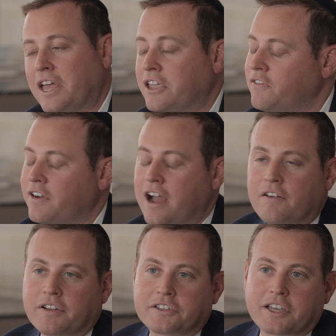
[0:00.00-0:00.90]
Thank you for
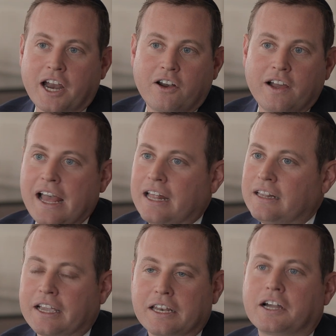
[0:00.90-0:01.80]
having us, Kara.
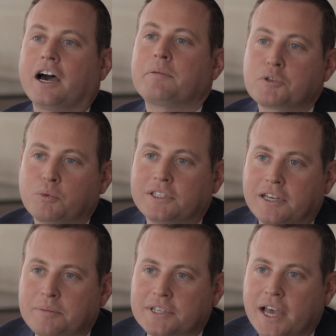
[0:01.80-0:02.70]
And like an economist one
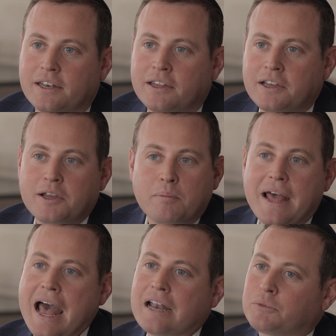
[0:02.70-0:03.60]
time said,
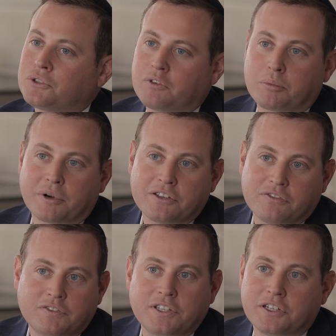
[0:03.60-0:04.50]
Manhattan was overpriced
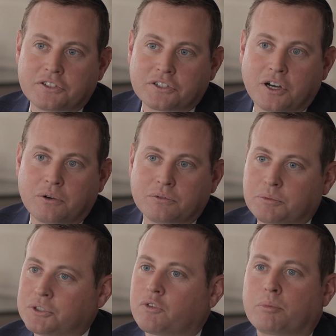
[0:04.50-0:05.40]
50 years ago,
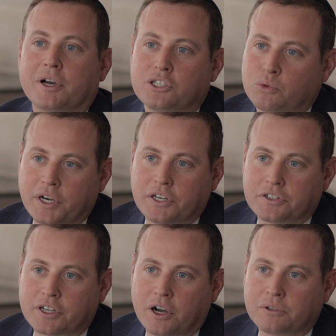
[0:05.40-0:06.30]
it was overpriced 20
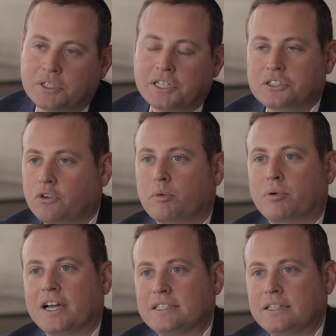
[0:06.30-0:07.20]
years ago, it's
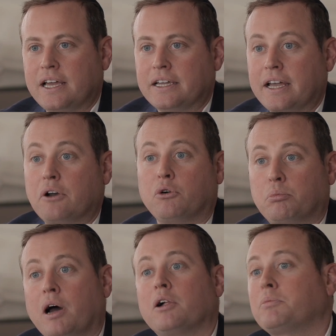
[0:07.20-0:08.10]
overpriced today, and it will
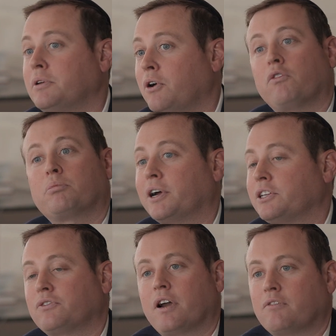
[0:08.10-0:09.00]
probably be
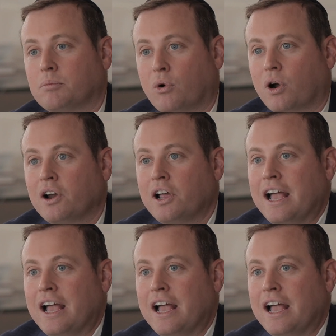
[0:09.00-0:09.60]
overpriced forevermore.